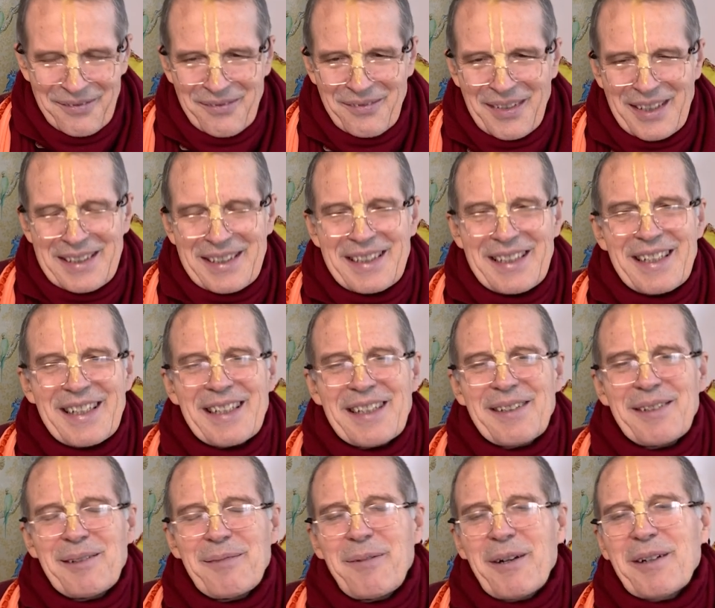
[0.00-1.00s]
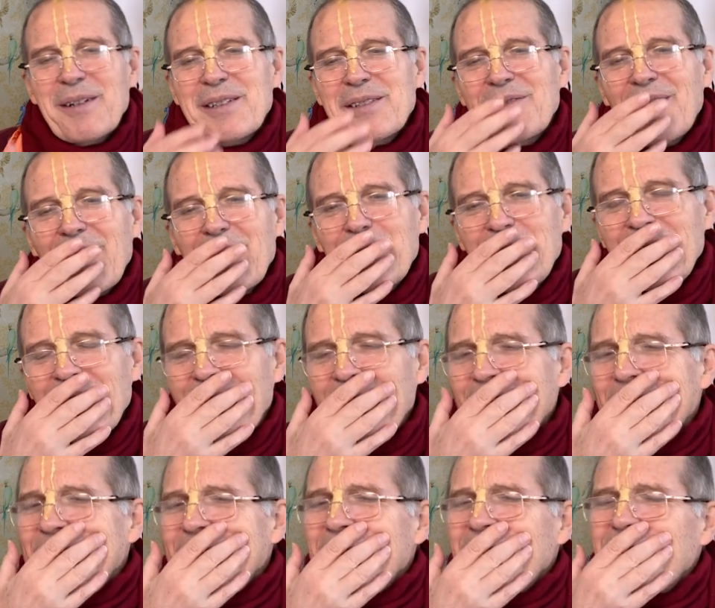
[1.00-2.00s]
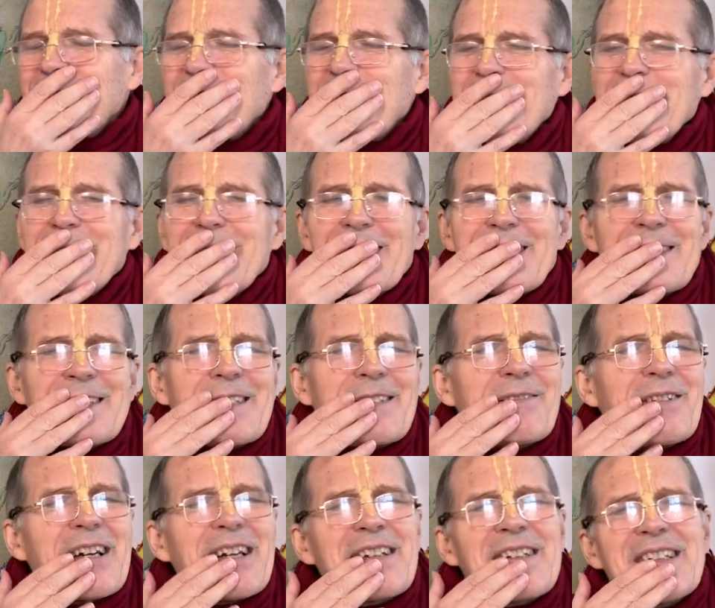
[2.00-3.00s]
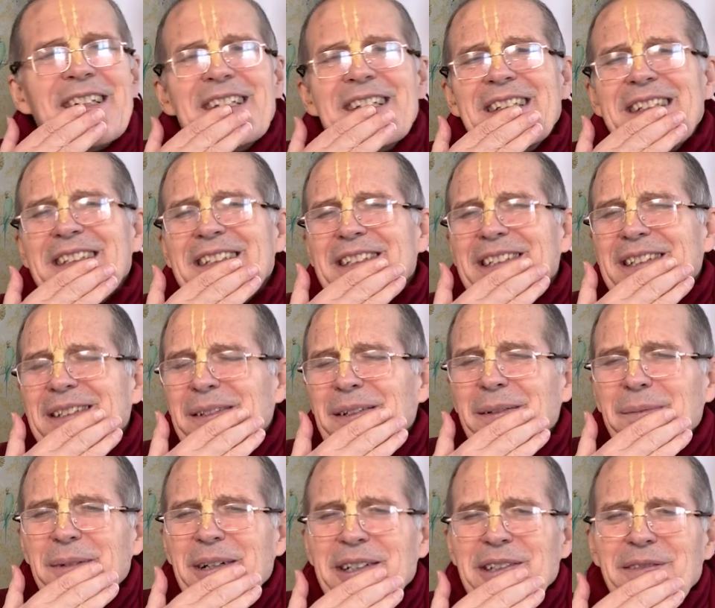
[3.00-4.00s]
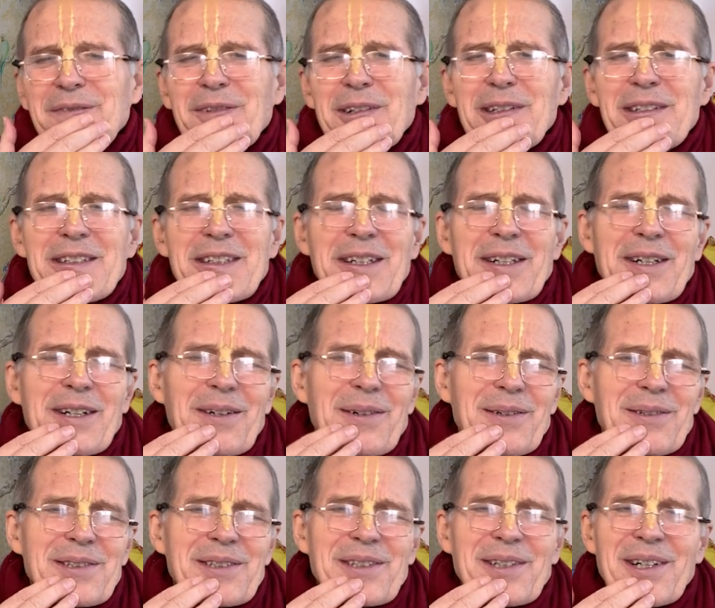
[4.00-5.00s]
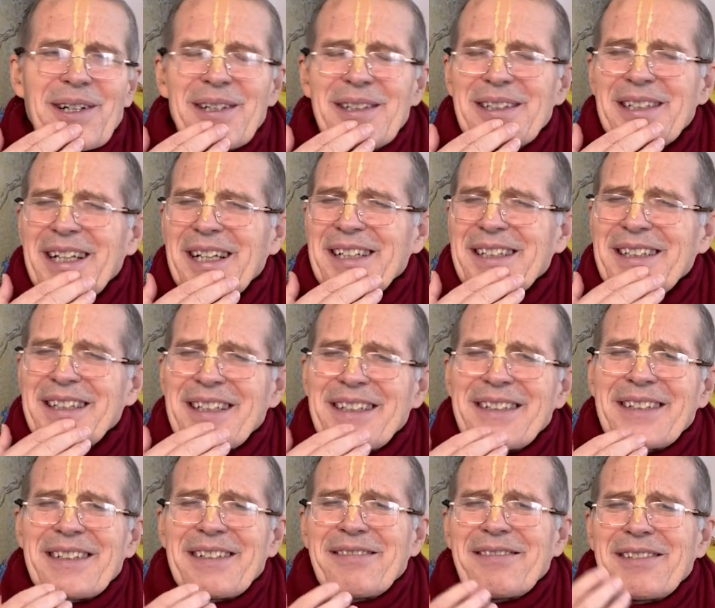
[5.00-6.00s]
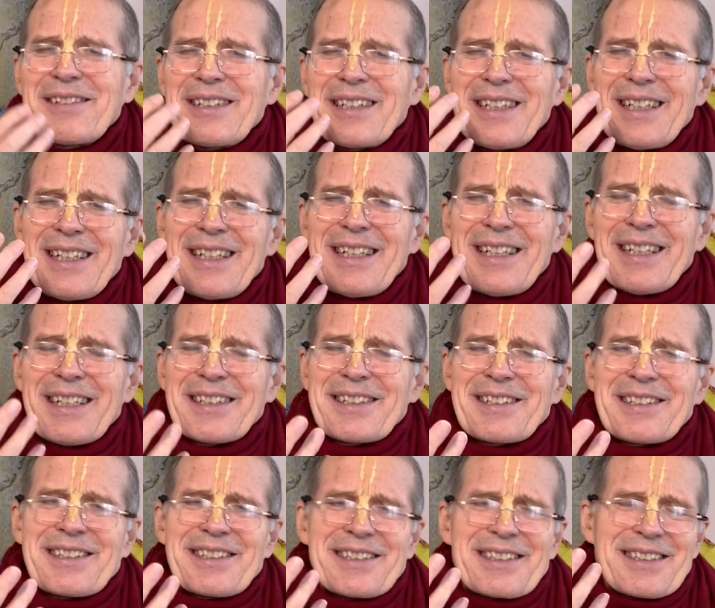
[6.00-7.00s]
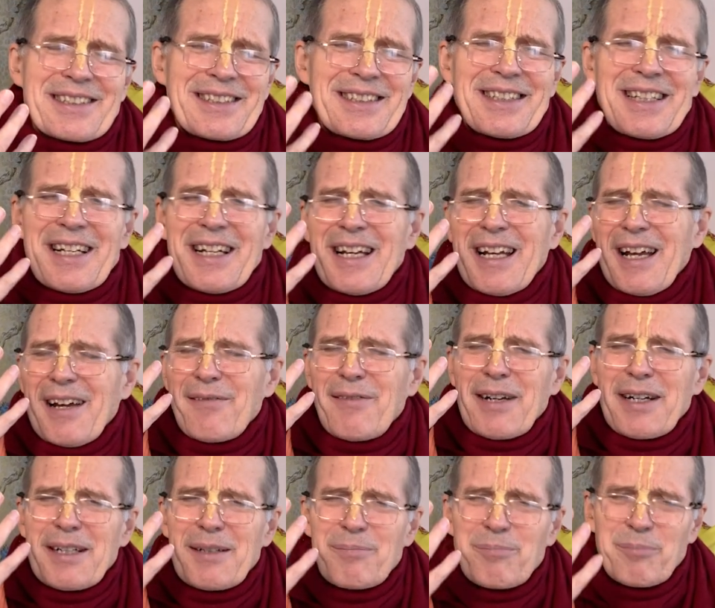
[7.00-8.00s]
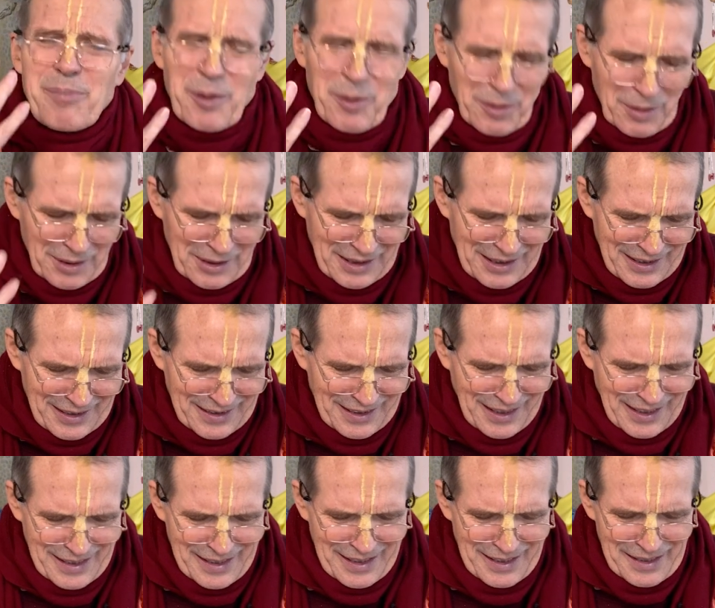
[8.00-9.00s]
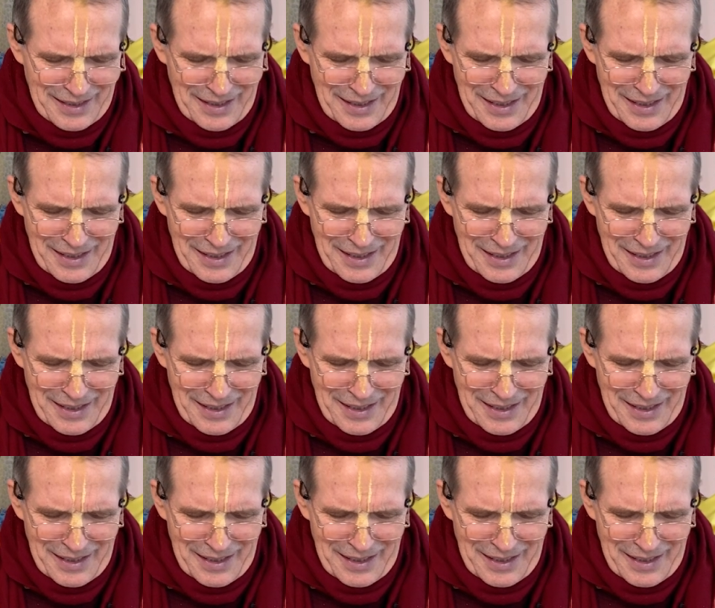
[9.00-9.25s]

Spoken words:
But Rupa Goswami also feels, if I so much want a close contact, that's really a very bold desire.